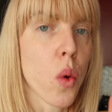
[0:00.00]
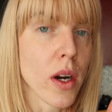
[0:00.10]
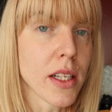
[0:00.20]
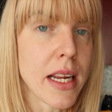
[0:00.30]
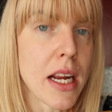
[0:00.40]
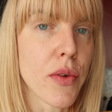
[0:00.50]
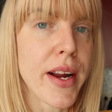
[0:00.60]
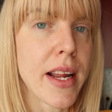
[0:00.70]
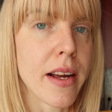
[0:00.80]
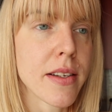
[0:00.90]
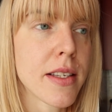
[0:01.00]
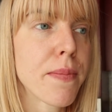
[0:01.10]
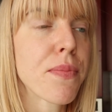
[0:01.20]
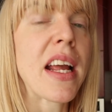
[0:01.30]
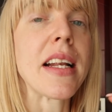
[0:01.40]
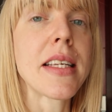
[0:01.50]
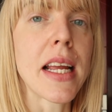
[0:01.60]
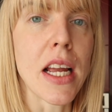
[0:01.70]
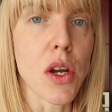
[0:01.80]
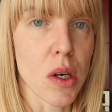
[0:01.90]
quality ingredients and
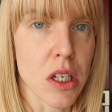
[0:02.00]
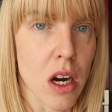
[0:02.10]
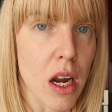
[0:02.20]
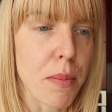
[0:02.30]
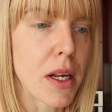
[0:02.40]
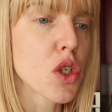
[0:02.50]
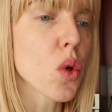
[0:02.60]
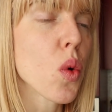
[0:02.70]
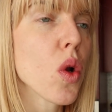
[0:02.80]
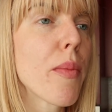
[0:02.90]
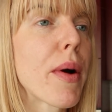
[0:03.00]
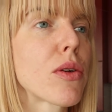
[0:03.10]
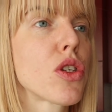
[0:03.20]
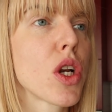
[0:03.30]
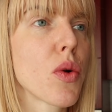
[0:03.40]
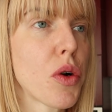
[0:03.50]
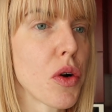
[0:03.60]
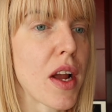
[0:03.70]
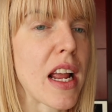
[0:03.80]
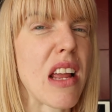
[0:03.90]
taking your time. It's all about slow
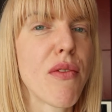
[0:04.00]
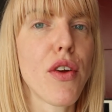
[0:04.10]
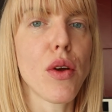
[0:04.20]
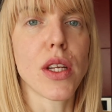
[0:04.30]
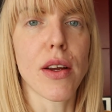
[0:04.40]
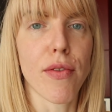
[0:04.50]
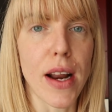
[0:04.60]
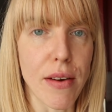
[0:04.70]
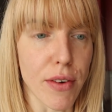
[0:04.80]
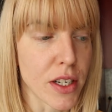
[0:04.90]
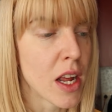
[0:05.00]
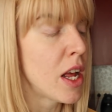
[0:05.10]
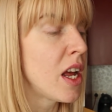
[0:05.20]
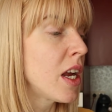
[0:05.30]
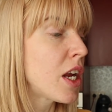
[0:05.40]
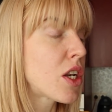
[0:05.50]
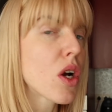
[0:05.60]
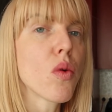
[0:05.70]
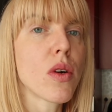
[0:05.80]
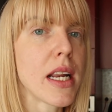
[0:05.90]
cooking, infusing flavors. You
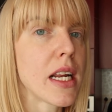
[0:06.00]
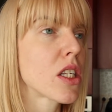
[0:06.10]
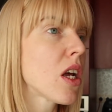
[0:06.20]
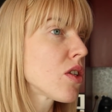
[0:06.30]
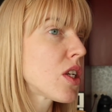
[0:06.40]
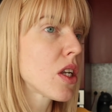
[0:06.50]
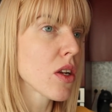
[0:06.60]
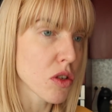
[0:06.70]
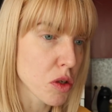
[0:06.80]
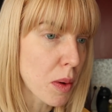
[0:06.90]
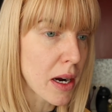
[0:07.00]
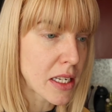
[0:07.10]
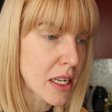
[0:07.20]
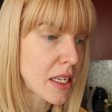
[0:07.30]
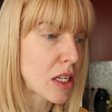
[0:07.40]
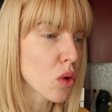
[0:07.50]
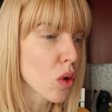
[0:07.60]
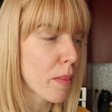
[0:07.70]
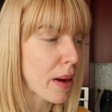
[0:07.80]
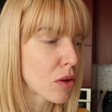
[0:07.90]
don't need tons and tons of spices. It's
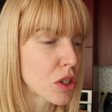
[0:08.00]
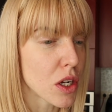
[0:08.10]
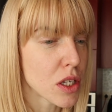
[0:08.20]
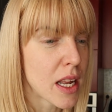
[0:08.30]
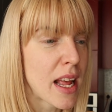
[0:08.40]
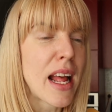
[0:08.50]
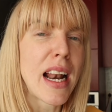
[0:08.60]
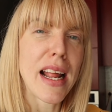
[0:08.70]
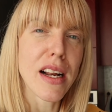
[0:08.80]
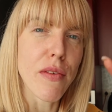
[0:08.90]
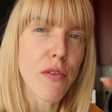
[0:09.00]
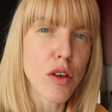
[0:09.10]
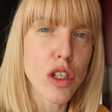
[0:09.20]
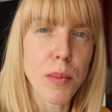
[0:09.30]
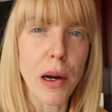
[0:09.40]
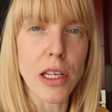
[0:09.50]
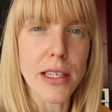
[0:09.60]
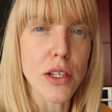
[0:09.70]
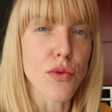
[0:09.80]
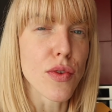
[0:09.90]
all about just letting the few
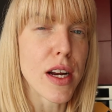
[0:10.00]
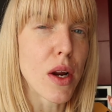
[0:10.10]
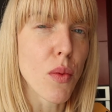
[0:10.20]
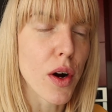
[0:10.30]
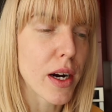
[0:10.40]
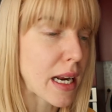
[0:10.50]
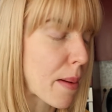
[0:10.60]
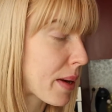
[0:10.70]
spices really work their